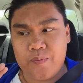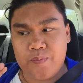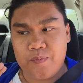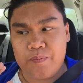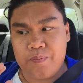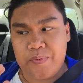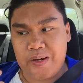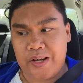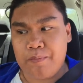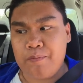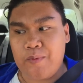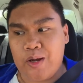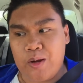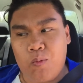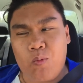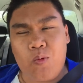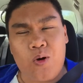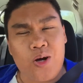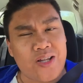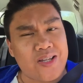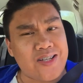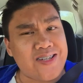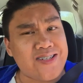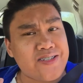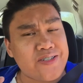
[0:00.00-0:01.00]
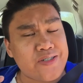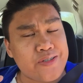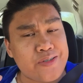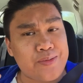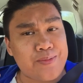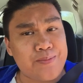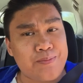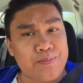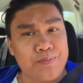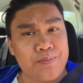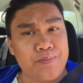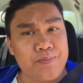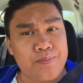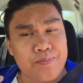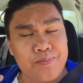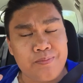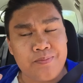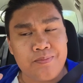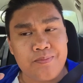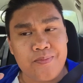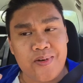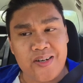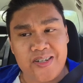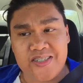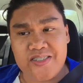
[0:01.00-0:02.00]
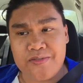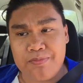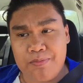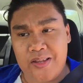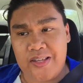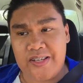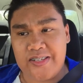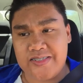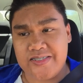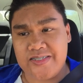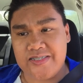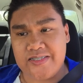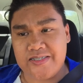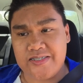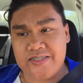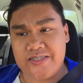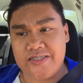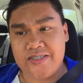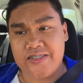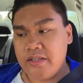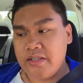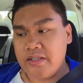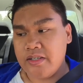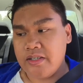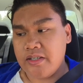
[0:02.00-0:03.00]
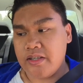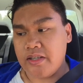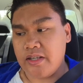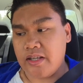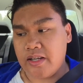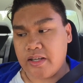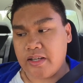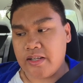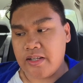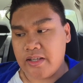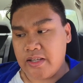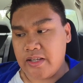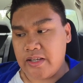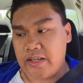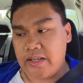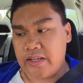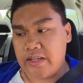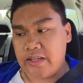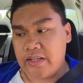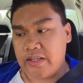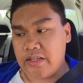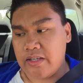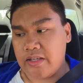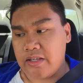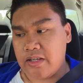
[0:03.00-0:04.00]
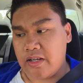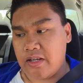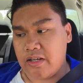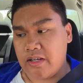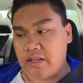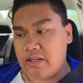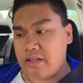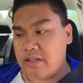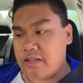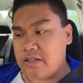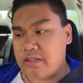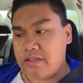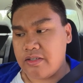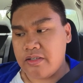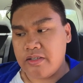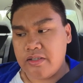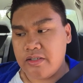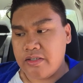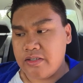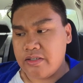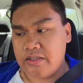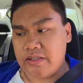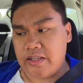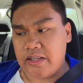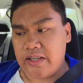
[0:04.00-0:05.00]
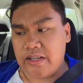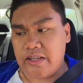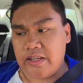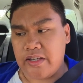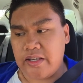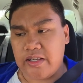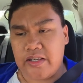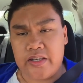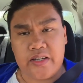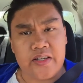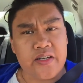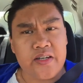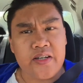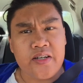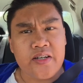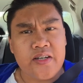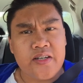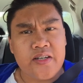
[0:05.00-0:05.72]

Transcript: bring my wallet to much places. Luckily, uh, they